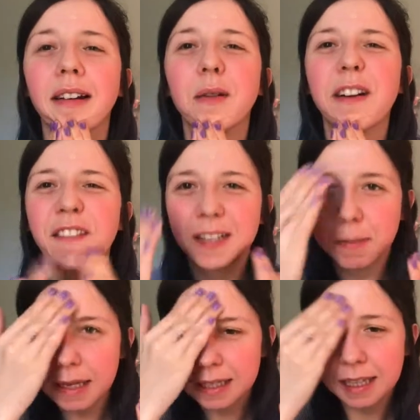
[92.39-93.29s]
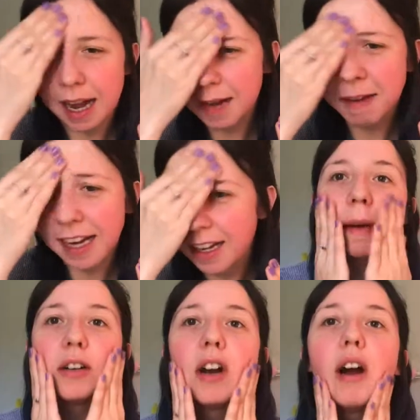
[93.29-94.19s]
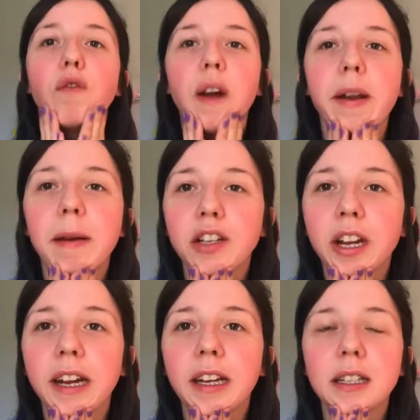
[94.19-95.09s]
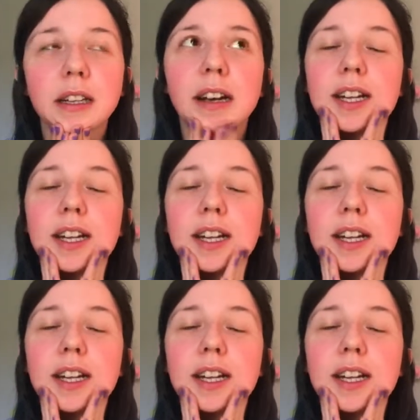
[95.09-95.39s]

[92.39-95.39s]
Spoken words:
Oh, it feels a bit slimy. Oh my god, how red are my cheeks?